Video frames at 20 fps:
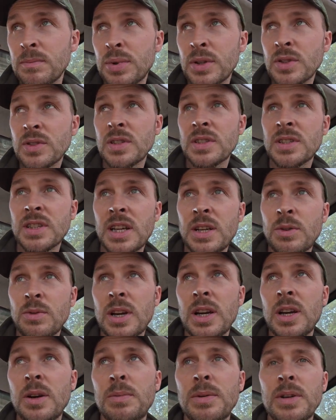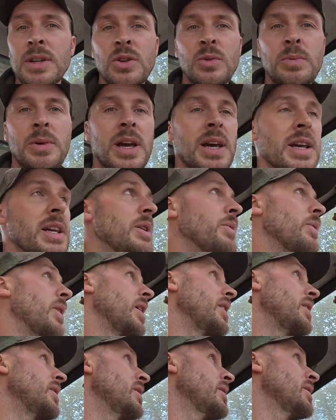puts the seed rate up a little bit
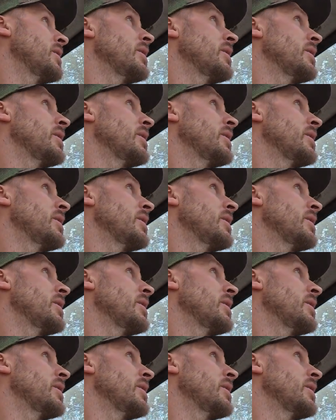anyway,